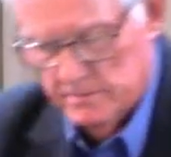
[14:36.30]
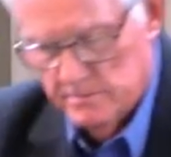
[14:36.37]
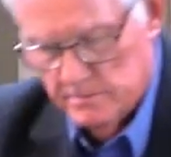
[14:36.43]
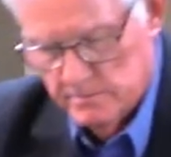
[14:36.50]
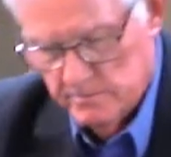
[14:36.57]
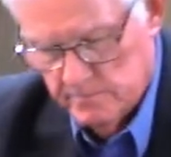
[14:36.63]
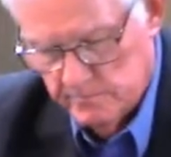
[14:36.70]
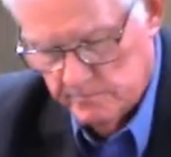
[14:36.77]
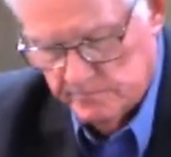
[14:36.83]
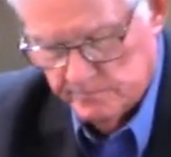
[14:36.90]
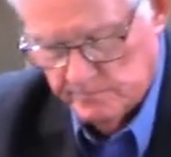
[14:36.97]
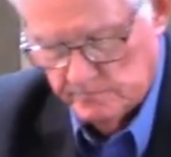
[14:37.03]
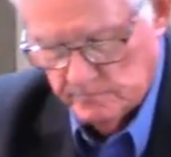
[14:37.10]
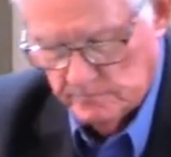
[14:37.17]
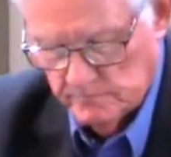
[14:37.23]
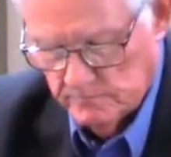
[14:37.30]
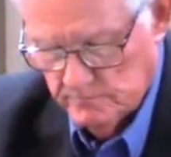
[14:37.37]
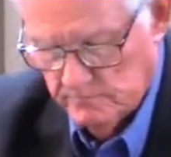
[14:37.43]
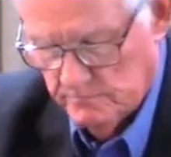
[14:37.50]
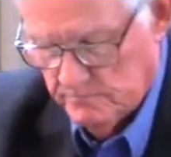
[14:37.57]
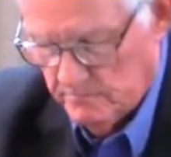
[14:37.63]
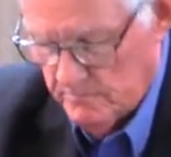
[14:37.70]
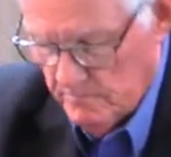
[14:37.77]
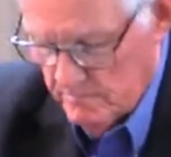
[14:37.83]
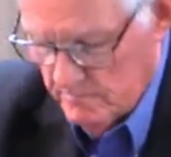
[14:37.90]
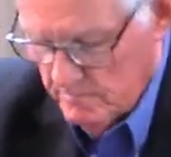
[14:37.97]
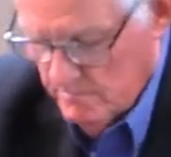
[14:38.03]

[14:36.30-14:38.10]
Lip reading: Nothing is said.